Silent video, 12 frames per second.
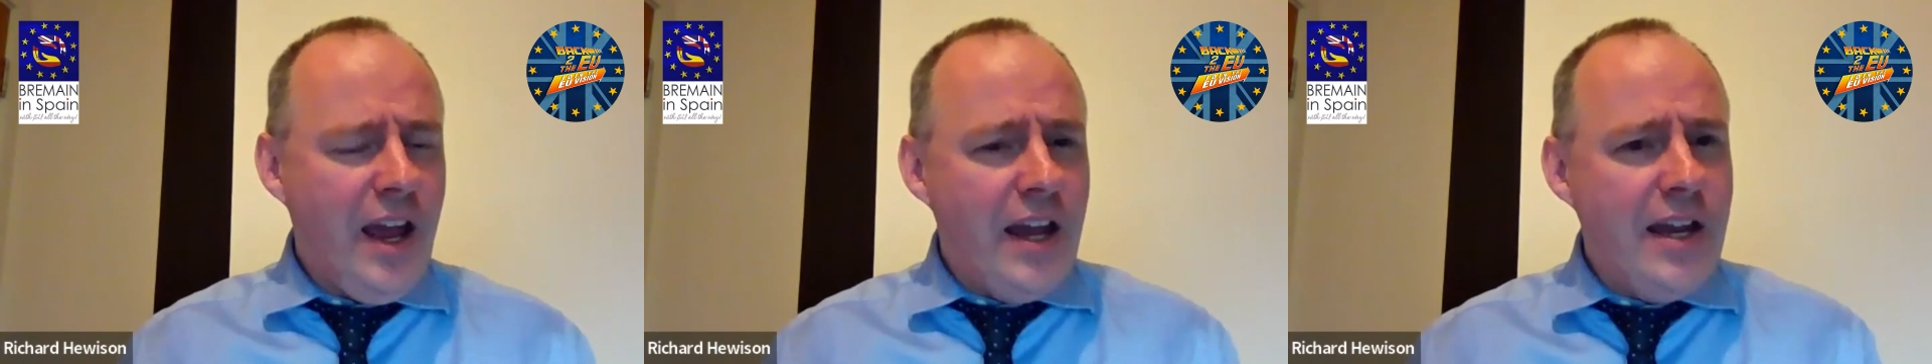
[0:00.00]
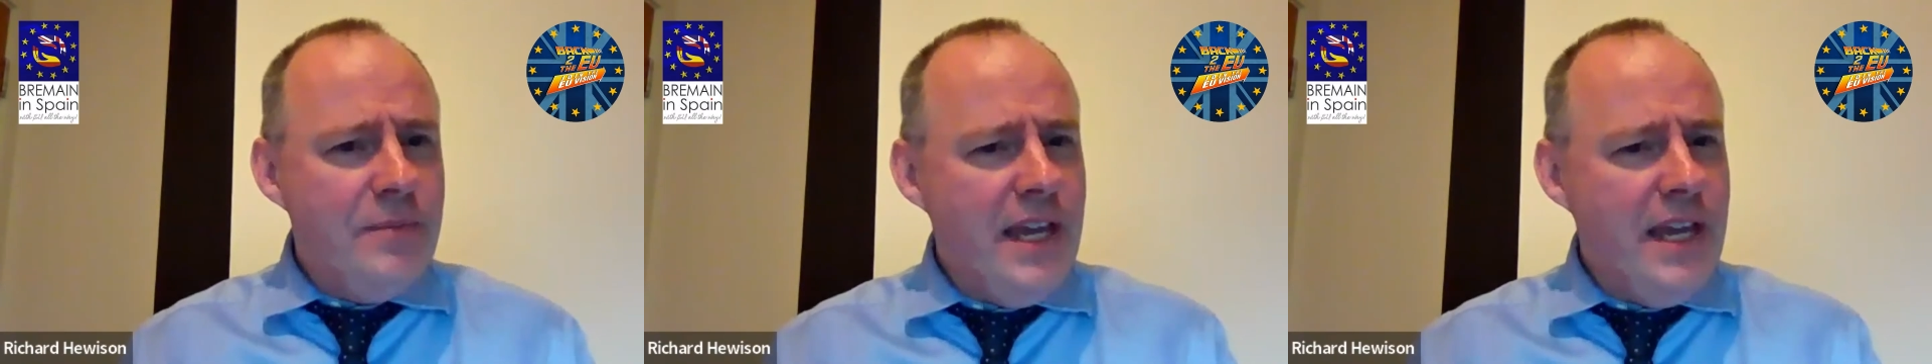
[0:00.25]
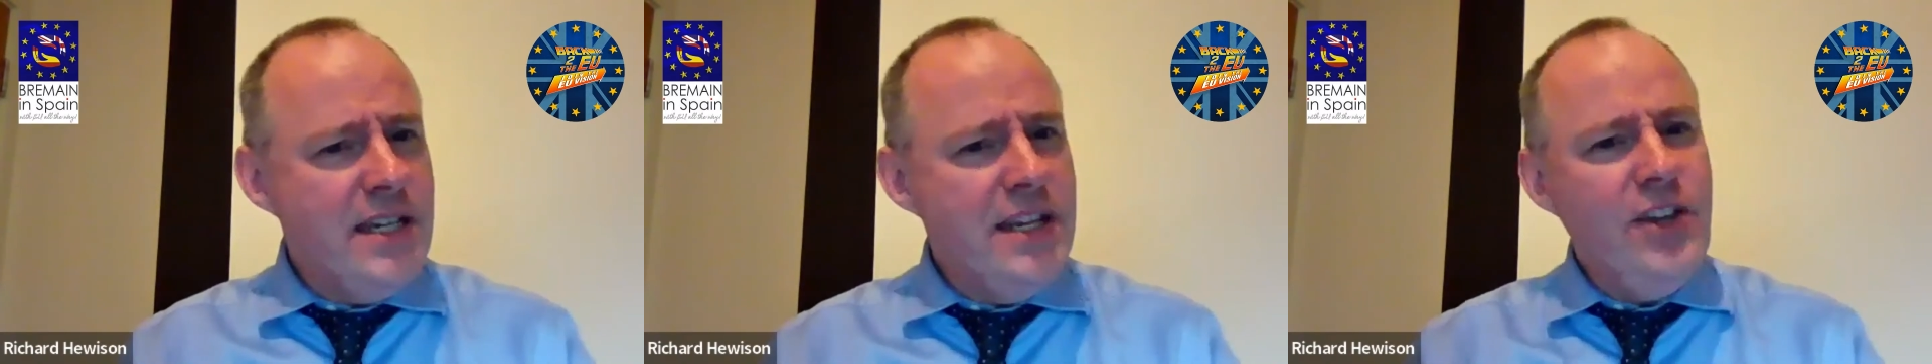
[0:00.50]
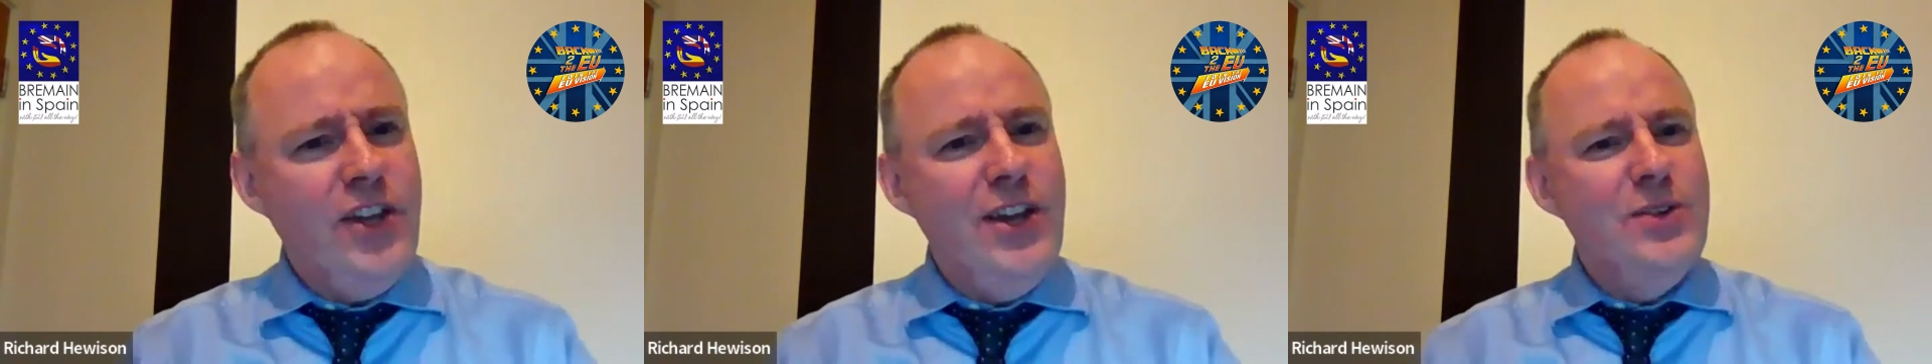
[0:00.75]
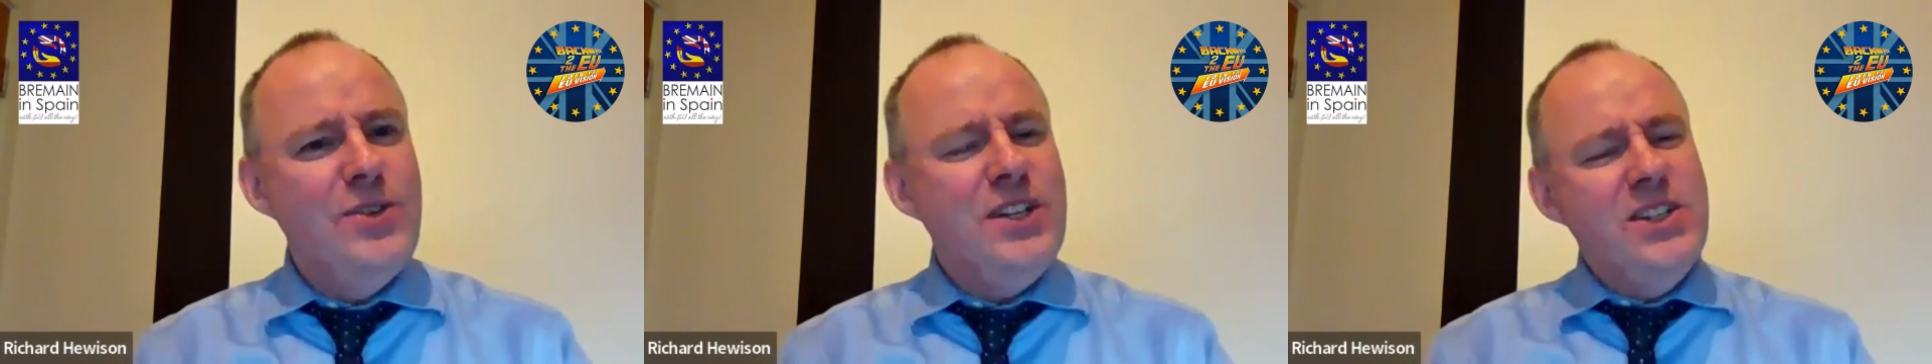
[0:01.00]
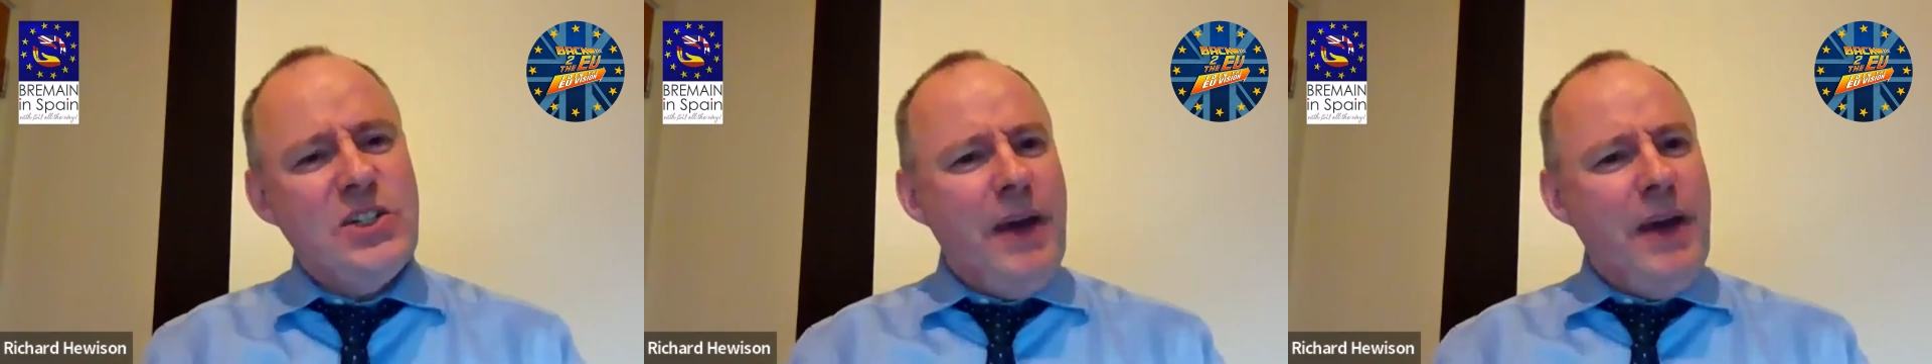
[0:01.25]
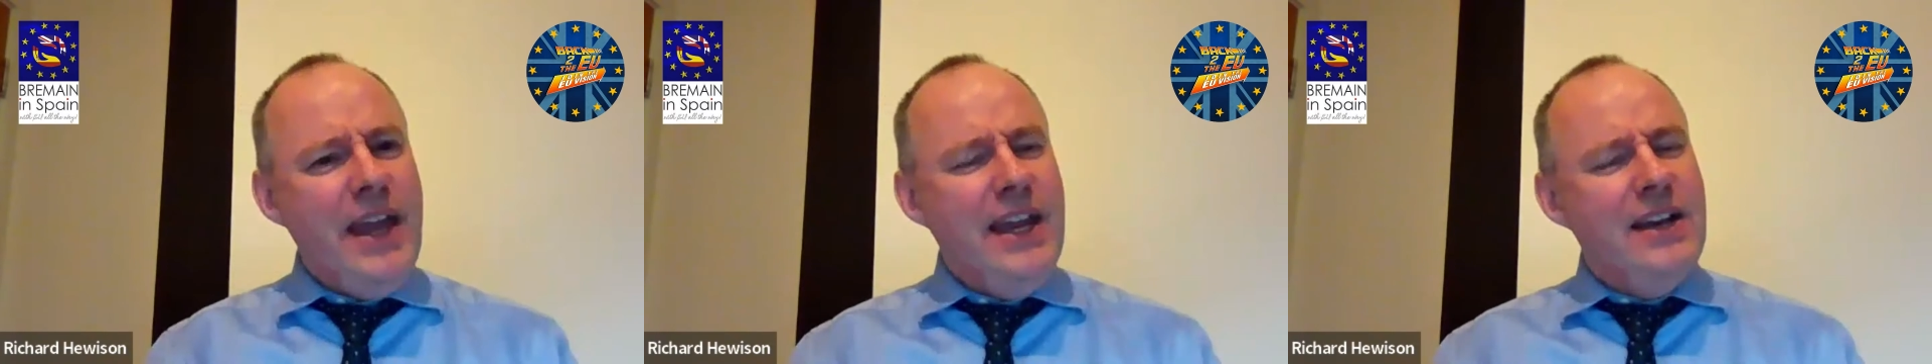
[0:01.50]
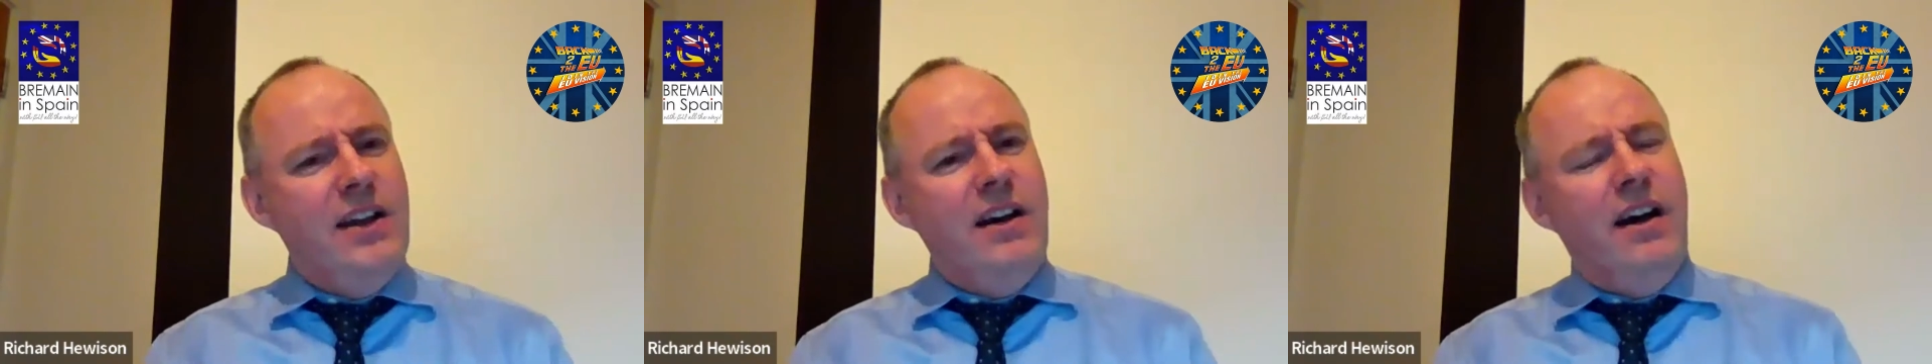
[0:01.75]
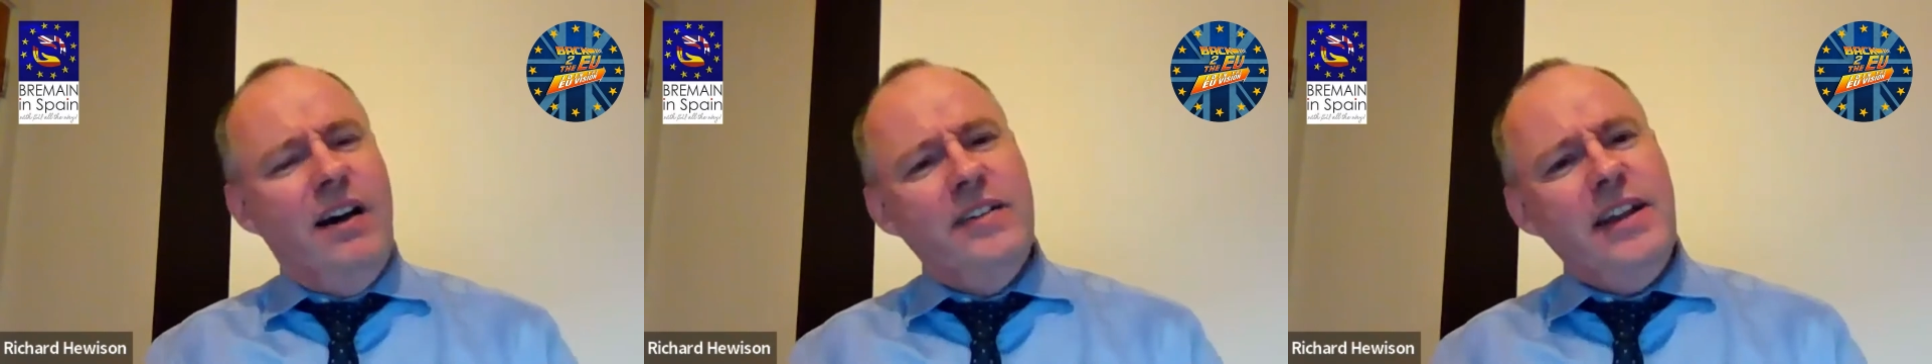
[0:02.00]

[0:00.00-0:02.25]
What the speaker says: And I'm guessing queues in Spain